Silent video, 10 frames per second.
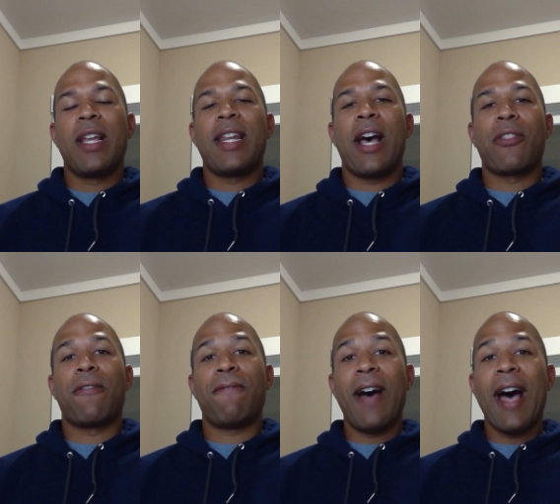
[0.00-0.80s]
Now, the
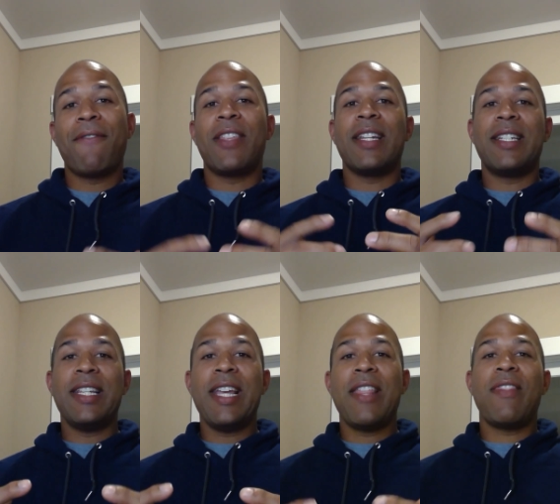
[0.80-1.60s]
five that
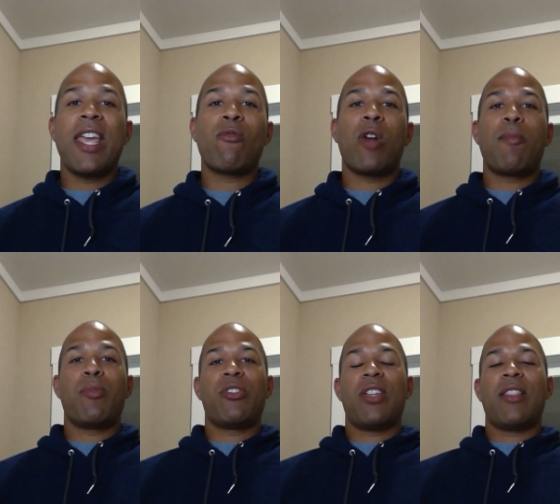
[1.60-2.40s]
did, they
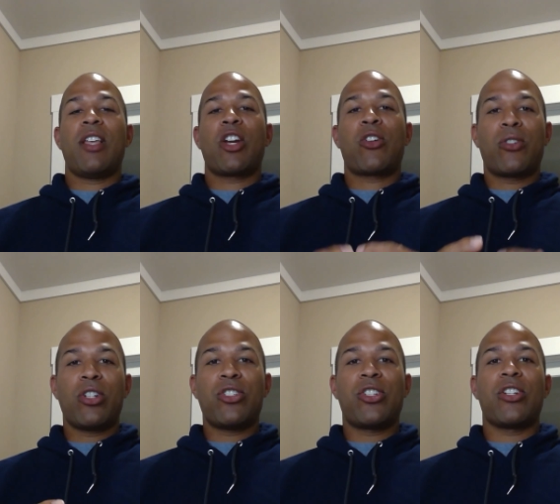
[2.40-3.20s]
represent a
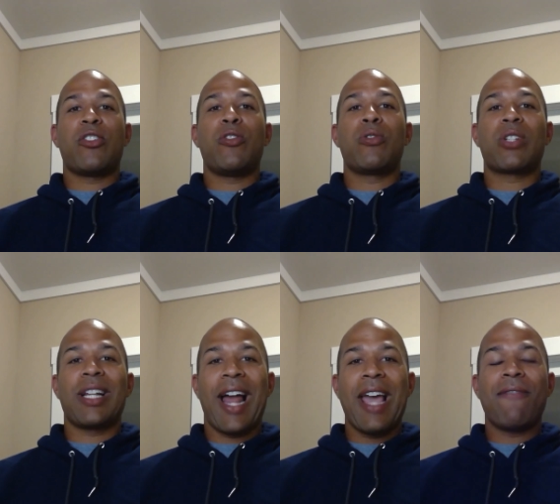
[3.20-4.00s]
Christian whose
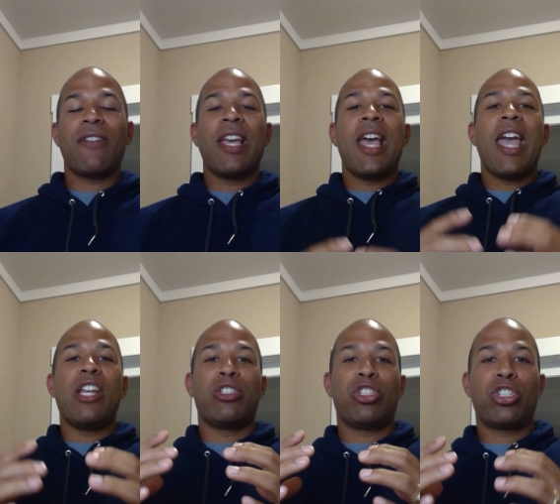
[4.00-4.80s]
life
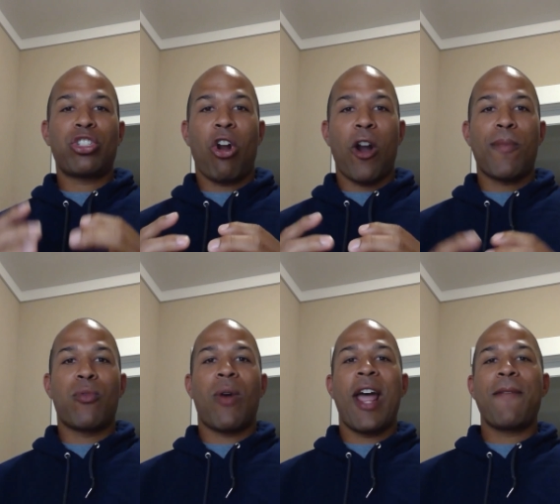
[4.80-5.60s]
is sharp,
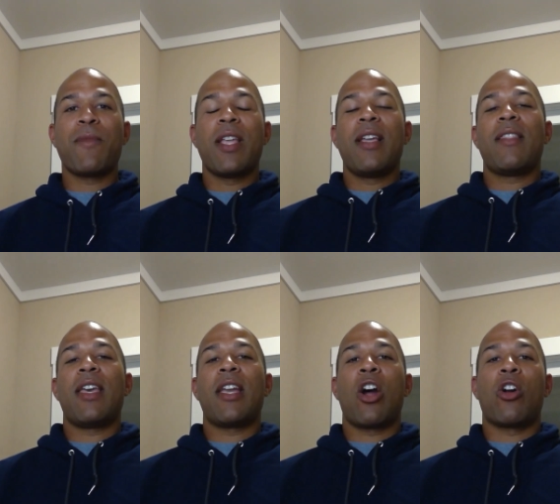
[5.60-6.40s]
right?
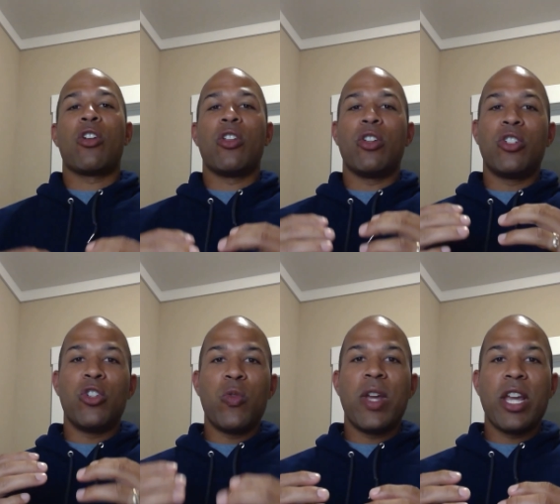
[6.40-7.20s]
They are
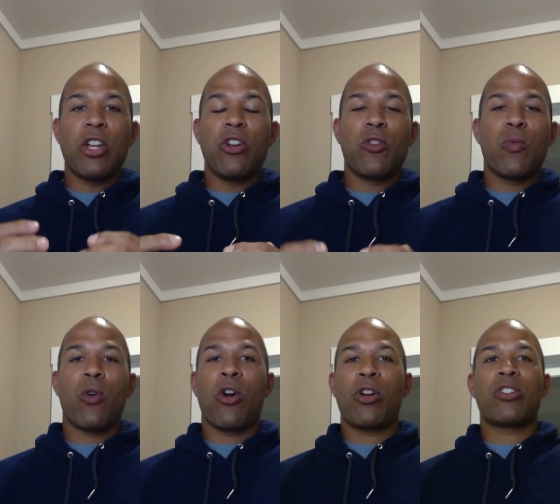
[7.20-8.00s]
doing good
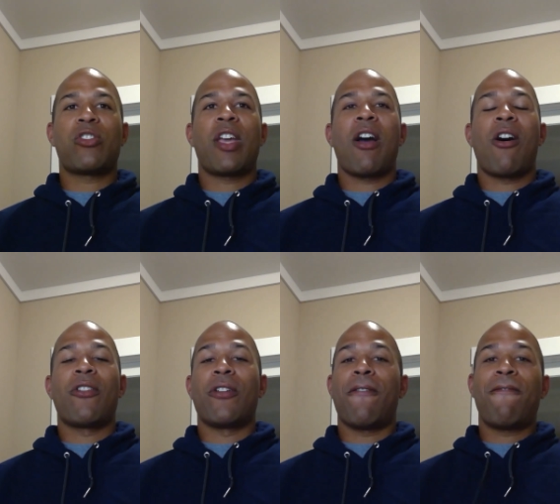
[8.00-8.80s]
works. They
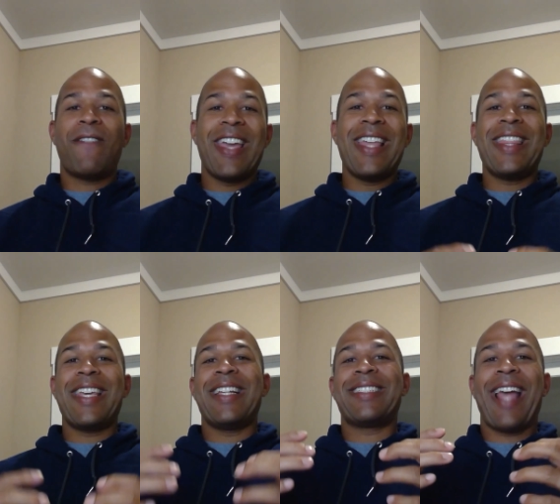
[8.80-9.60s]
are their faith
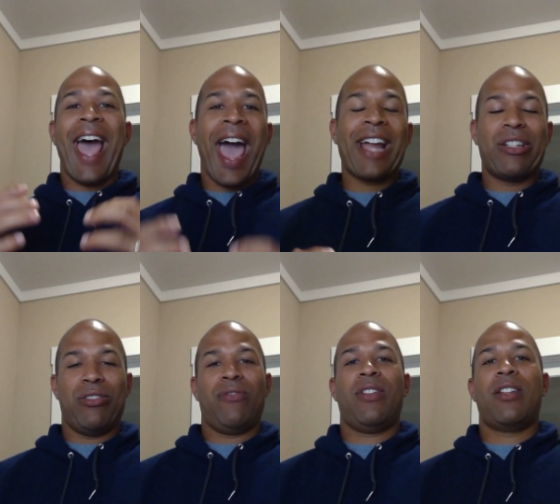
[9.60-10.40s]
is
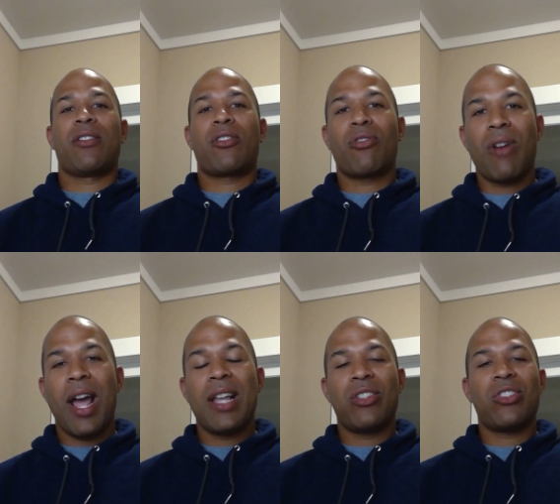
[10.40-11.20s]
active in
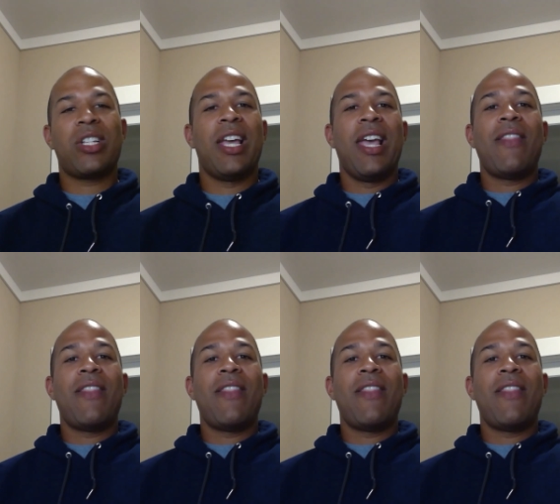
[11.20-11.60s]
Christ.